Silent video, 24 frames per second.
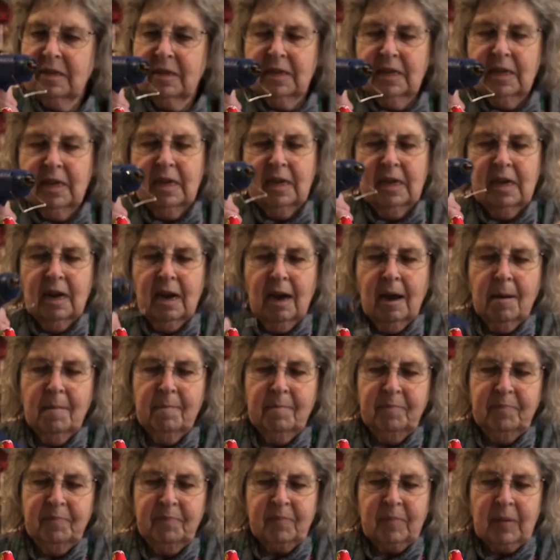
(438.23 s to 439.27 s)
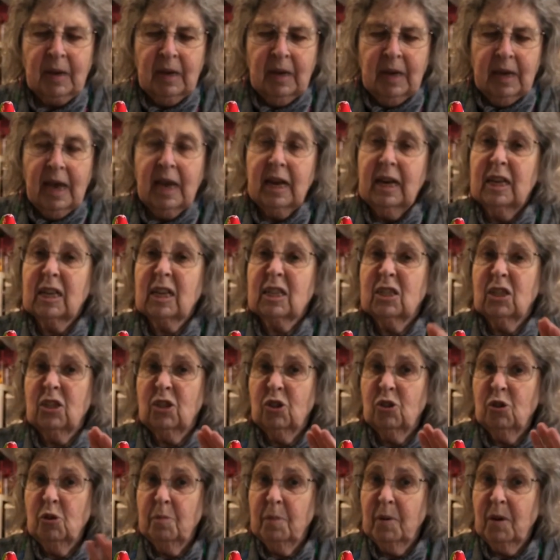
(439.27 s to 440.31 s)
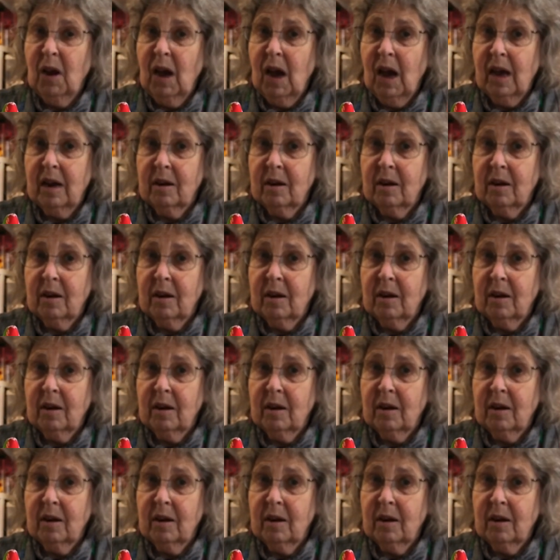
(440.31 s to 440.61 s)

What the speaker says: to heat up, and it's super hot.